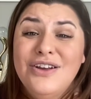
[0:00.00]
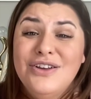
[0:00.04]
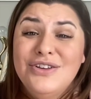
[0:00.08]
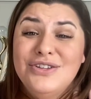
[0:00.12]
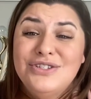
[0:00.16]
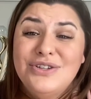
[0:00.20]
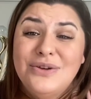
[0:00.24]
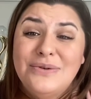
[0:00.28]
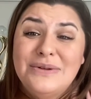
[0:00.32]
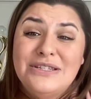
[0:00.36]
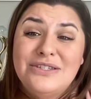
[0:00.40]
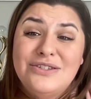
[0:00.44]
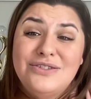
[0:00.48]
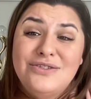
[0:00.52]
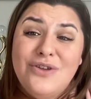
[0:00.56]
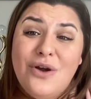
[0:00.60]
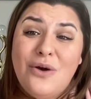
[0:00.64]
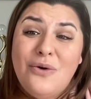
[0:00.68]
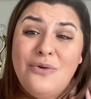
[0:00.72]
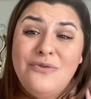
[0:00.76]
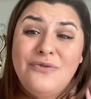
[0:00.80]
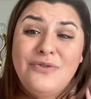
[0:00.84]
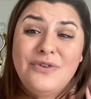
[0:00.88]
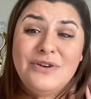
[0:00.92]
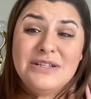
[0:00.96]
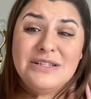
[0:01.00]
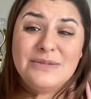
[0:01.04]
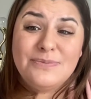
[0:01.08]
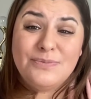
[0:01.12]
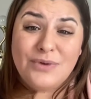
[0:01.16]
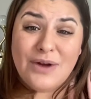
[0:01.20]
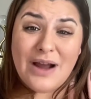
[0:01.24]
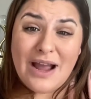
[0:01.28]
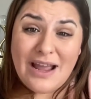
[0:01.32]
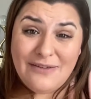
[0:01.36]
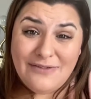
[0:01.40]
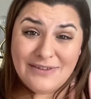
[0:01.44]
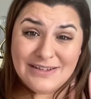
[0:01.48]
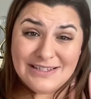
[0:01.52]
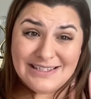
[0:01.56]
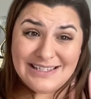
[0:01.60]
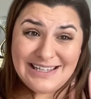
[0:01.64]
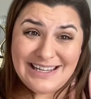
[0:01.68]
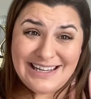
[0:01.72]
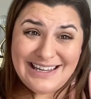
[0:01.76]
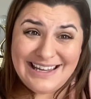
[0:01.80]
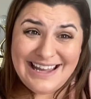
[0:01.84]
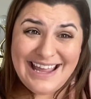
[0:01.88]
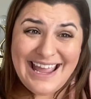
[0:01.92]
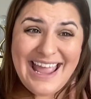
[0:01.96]
So it's known for its
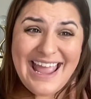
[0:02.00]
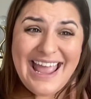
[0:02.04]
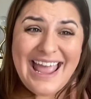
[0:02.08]
privacy.